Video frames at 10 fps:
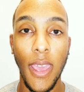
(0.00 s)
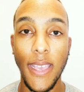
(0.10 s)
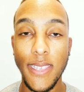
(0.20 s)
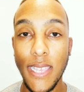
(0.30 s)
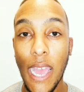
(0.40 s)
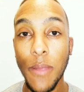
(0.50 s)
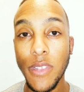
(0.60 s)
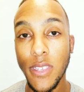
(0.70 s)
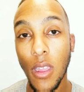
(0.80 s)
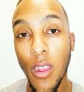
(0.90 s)
It's time
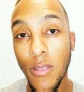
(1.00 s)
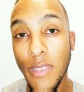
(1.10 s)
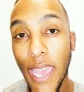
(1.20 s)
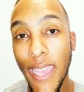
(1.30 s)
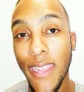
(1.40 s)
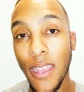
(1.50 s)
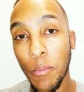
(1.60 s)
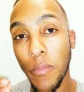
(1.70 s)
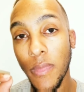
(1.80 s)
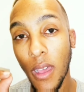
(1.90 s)
to start
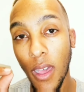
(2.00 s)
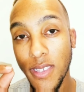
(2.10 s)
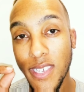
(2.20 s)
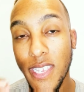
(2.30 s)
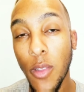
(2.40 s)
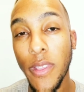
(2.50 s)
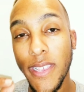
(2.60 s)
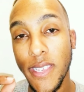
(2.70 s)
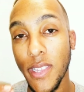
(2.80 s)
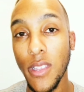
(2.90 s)
taking a
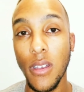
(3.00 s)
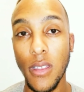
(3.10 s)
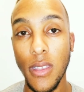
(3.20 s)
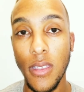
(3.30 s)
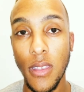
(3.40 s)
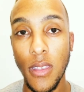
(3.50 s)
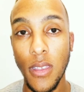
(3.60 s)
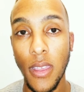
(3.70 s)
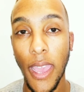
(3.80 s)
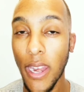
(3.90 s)
serious look
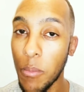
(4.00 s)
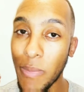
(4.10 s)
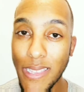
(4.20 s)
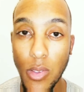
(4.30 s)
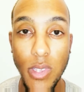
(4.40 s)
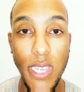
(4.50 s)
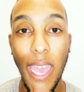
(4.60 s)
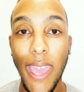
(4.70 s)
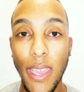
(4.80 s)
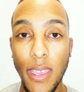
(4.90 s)
and a mental
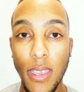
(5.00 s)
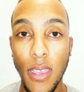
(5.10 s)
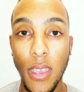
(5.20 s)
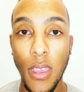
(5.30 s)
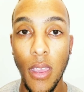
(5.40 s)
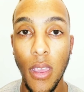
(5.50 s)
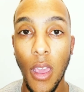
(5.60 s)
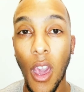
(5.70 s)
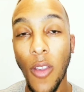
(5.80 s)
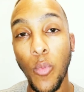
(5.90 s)
check
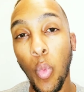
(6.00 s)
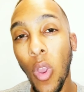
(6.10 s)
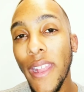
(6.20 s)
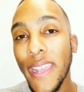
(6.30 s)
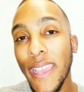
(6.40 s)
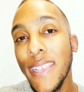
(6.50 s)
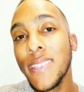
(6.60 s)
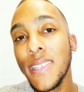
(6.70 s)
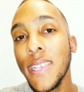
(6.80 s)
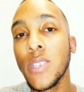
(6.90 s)
of what
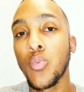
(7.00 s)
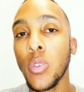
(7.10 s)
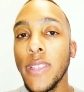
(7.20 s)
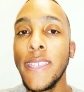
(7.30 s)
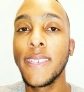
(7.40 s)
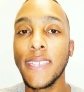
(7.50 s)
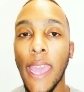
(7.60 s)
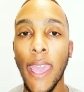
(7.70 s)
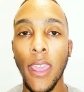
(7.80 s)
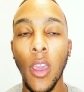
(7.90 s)
is this really
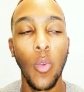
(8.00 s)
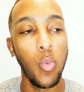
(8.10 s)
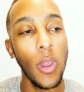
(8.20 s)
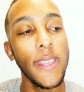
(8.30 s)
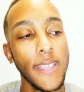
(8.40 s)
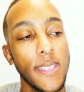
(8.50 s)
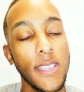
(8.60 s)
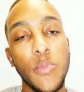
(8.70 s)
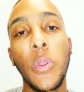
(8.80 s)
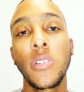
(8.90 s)
saying? What is
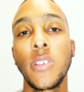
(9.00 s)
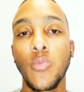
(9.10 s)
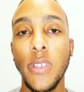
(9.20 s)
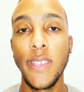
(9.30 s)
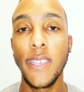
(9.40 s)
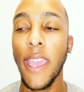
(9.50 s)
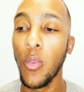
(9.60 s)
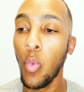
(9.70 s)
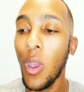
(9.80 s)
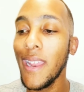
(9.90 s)
this person really
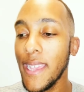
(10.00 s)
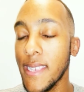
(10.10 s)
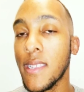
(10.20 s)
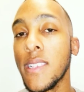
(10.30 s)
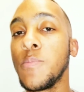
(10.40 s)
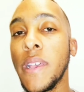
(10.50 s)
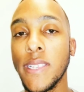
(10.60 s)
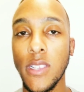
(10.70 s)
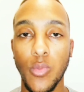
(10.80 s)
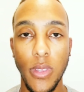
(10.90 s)
saying? What is this
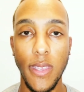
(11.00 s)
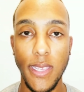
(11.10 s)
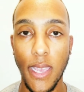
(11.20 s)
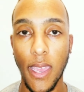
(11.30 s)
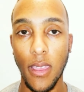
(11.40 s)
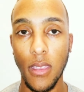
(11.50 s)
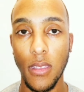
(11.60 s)
message really saying?